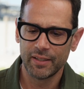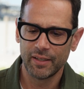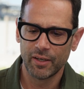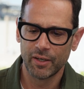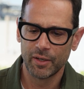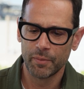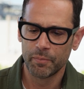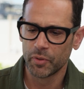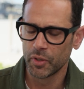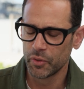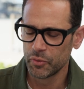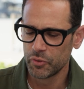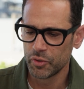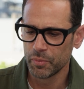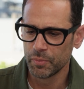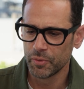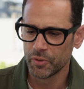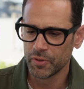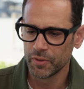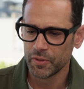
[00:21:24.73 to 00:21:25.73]
are
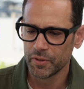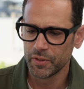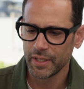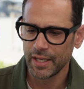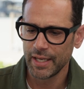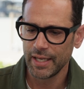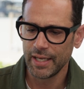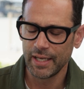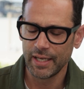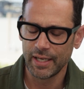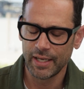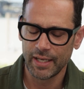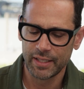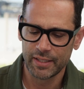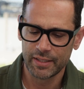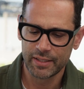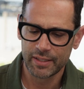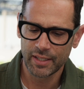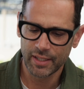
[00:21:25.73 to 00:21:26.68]
approachable and